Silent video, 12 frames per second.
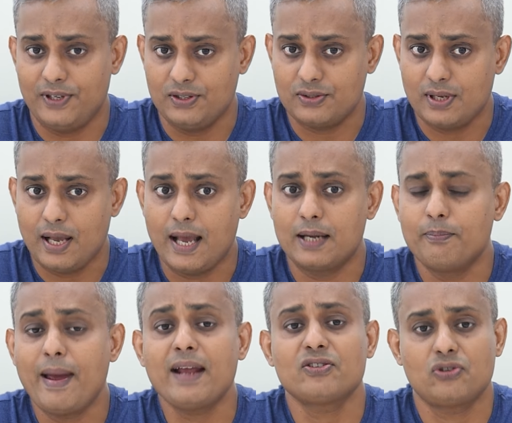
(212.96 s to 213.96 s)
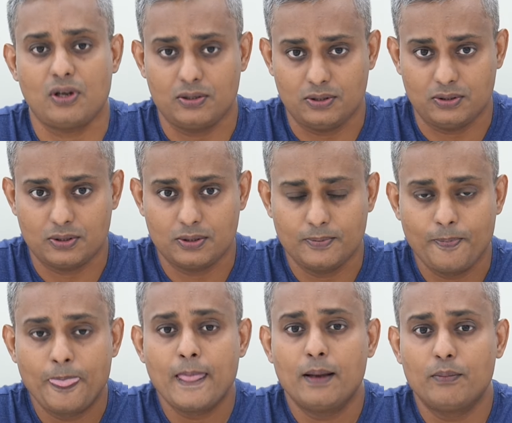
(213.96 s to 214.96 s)
fees and bank charges.
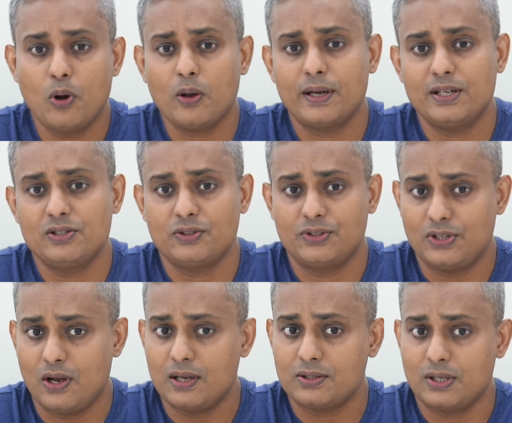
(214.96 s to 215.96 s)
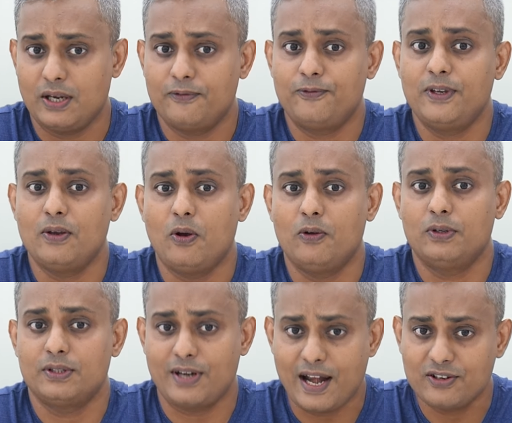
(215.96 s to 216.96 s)
Brokerages charge a fee
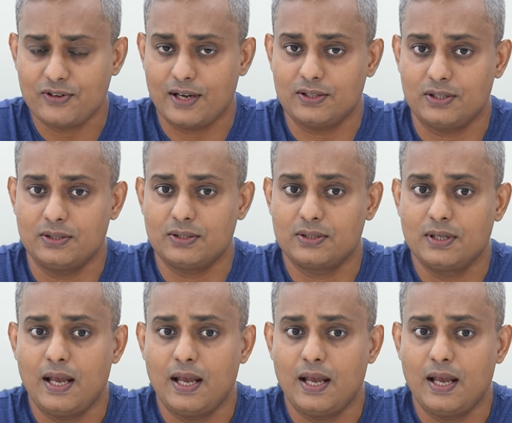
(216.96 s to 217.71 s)
on transactions,